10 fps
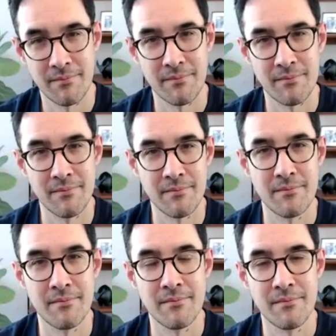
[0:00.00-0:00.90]

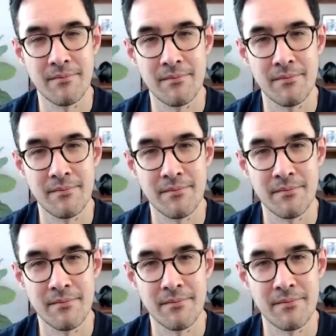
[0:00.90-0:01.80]

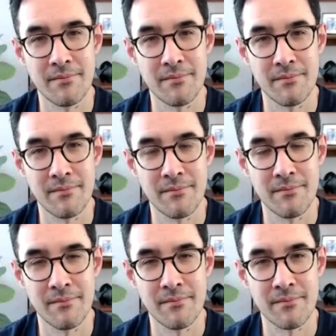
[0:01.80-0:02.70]

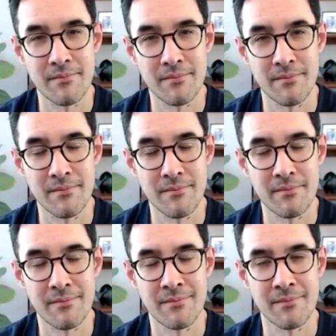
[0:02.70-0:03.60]

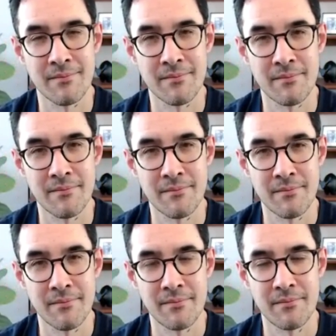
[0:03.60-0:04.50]

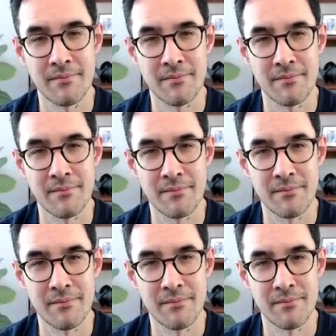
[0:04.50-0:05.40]

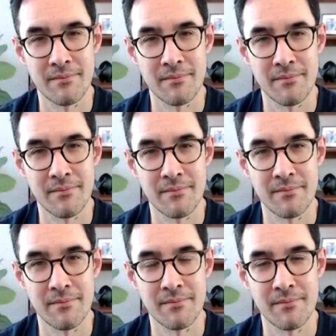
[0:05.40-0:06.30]

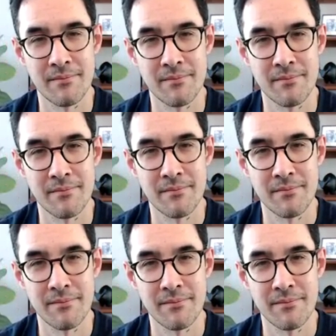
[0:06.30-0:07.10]
(not speaking)